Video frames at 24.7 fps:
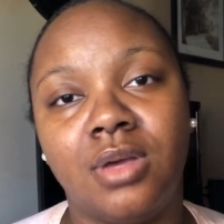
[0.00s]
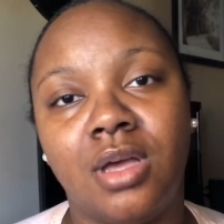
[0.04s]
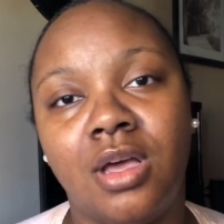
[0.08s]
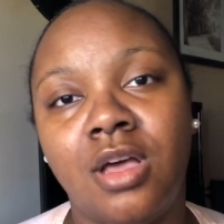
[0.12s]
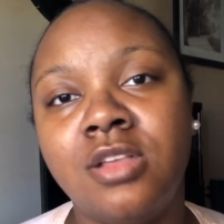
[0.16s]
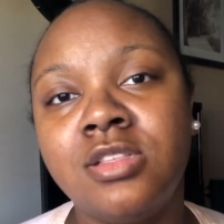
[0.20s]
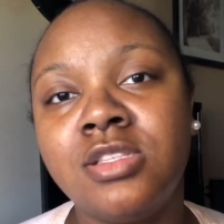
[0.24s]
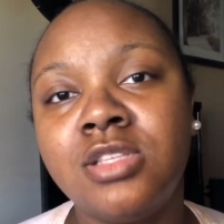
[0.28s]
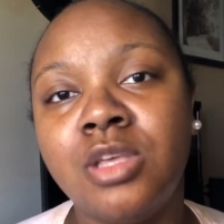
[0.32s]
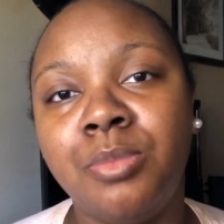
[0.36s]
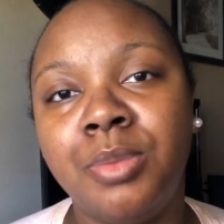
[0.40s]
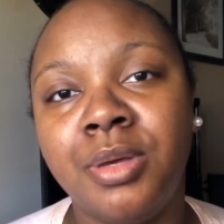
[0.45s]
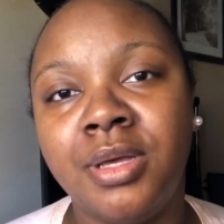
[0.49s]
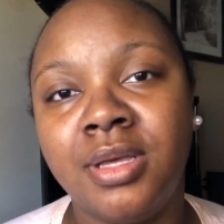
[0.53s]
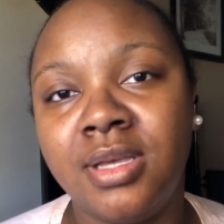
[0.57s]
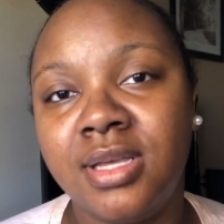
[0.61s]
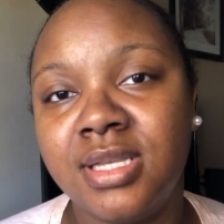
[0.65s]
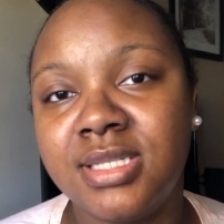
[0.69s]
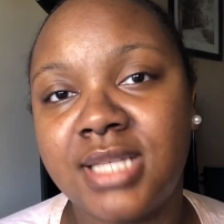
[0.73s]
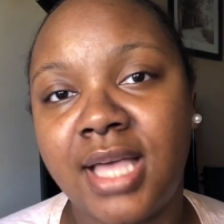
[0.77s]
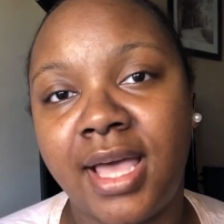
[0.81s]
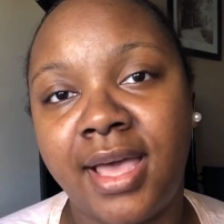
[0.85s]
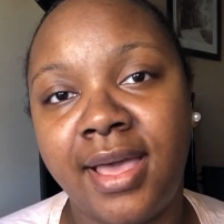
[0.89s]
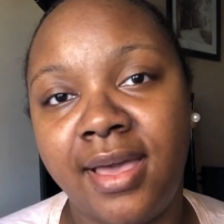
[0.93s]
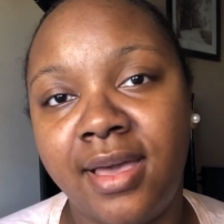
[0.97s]
Also,
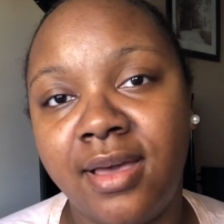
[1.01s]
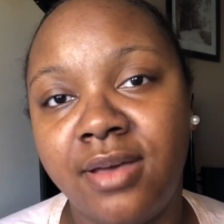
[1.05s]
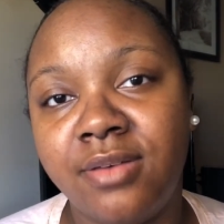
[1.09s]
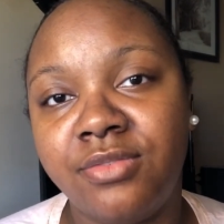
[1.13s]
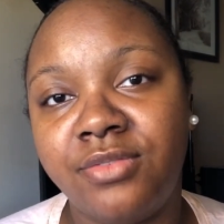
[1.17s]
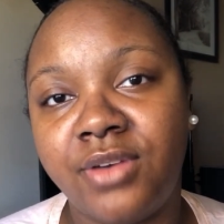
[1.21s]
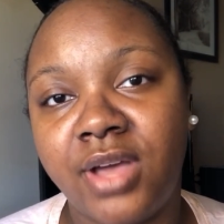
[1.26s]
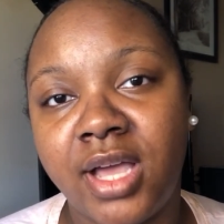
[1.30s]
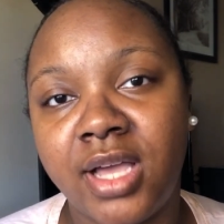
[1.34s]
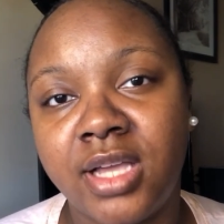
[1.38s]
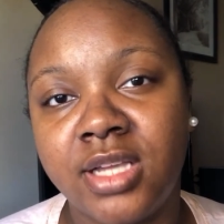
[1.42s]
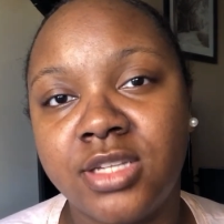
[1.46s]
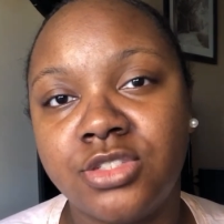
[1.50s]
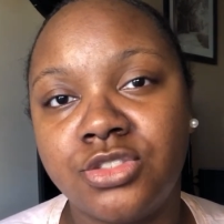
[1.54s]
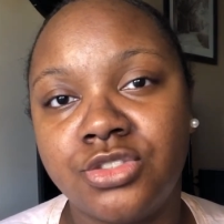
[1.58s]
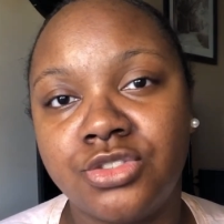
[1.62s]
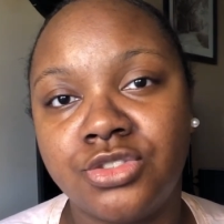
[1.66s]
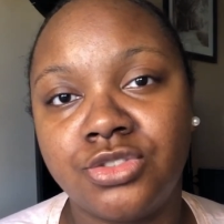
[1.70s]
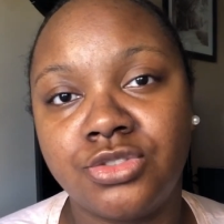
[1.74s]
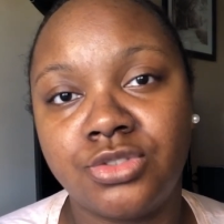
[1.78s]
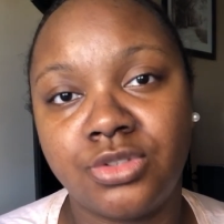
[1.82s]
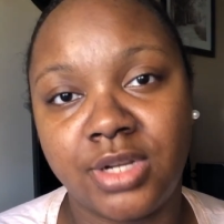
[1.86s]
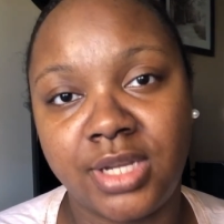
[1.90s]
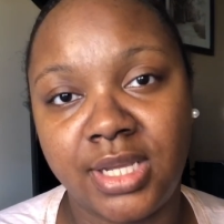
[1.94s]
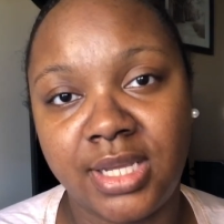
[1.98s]
because I have fine
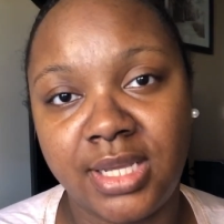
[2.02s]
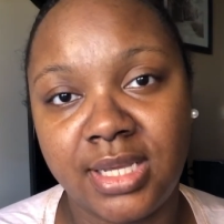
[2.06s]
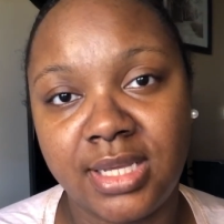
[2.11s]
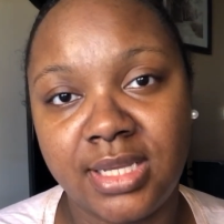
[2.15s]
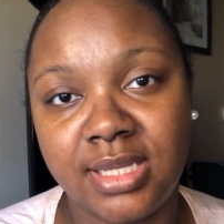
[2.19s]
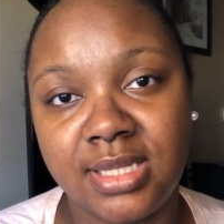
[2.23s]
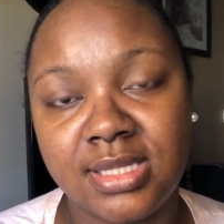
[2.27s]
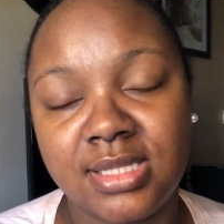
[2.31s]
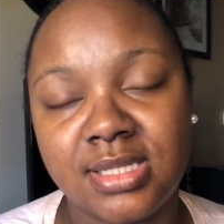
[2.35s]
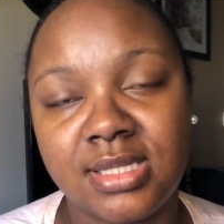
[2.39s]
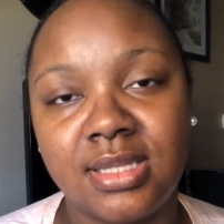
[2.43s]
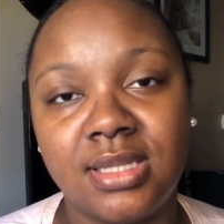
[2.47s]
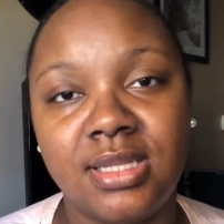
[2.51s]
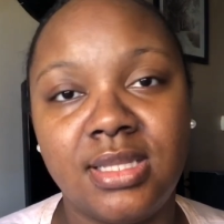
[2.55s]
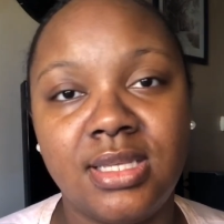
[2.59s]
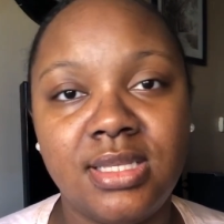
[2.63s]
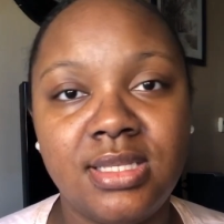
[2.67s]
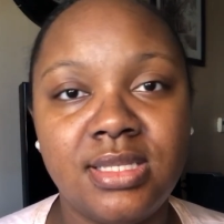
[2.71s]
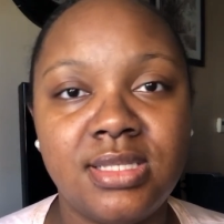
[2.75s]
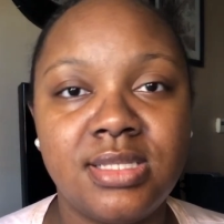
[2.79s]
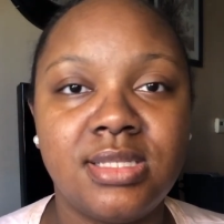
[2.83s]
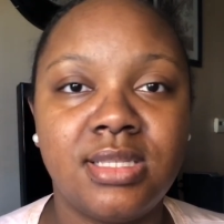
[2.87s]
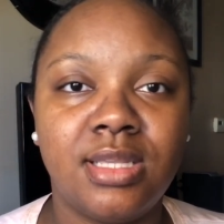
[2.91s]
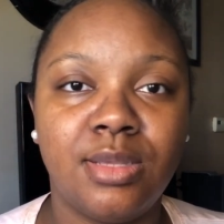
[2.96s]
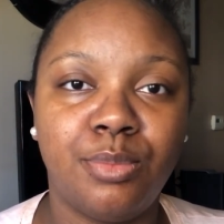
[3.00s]
strands, this
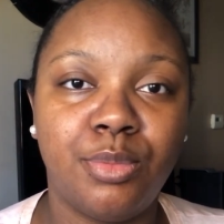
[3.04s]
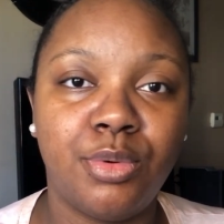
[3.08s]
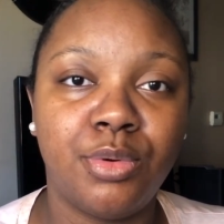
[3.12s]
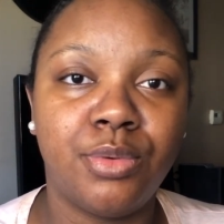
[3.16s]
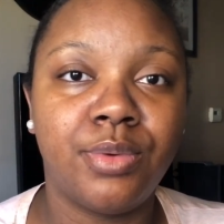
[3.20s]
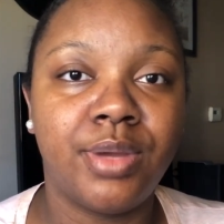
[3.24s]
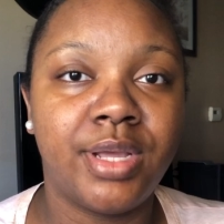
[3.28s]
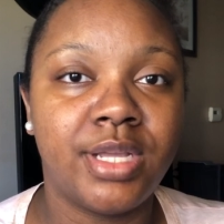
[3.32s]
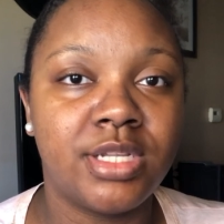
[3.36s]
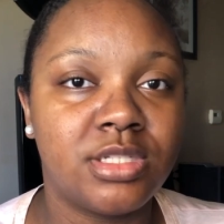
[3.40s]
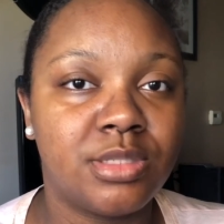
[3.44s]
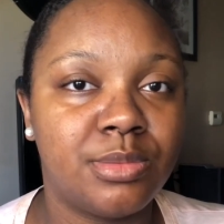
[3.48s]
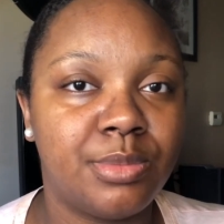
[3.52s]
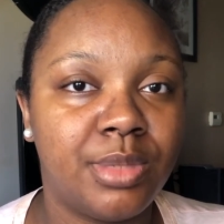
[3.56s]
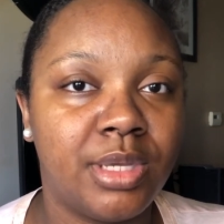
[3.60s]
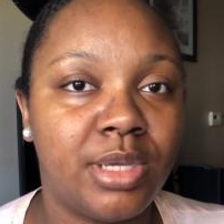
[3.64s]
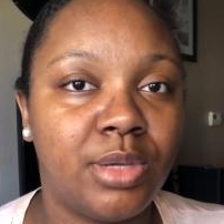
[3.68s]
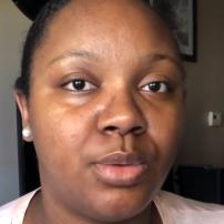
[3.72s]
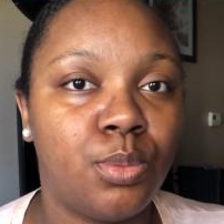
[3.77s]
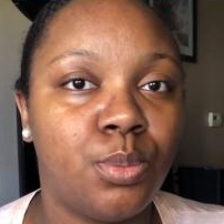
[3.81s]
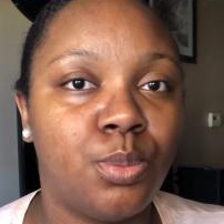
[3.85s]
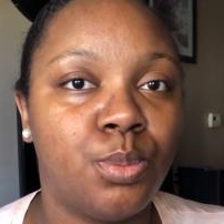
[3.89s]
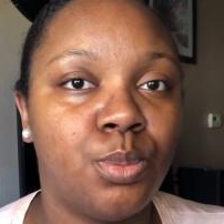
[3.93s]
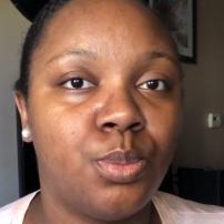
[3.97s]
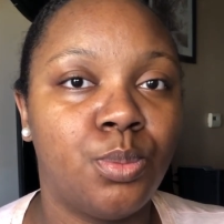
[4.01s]
simple regimen